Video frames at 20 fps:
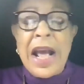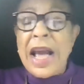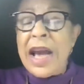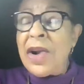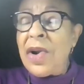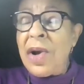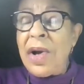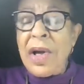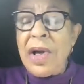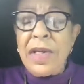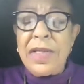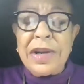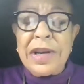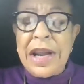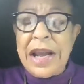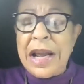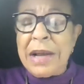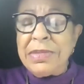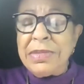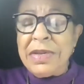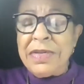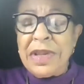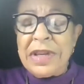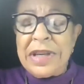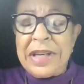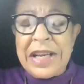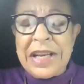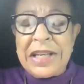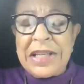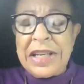in all the names of the
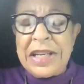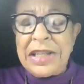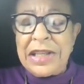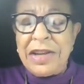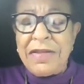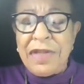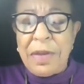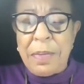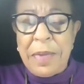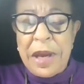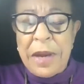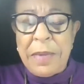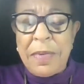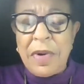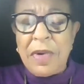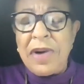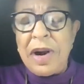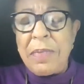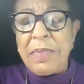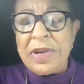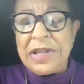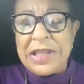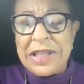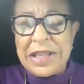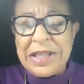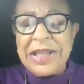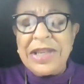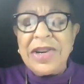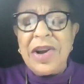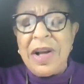deities of the people
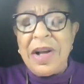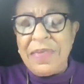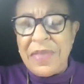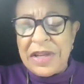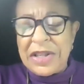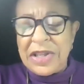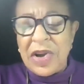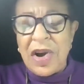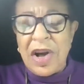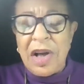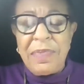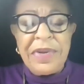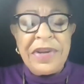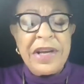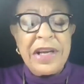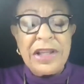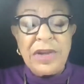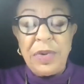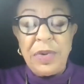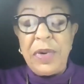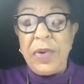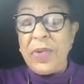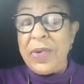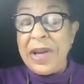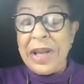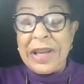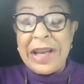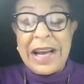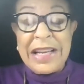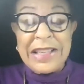represented on this call, because we
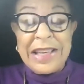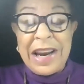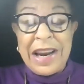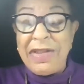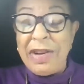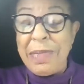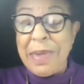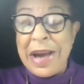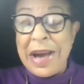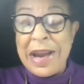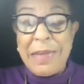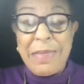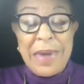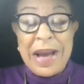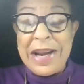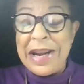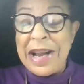realize everybody might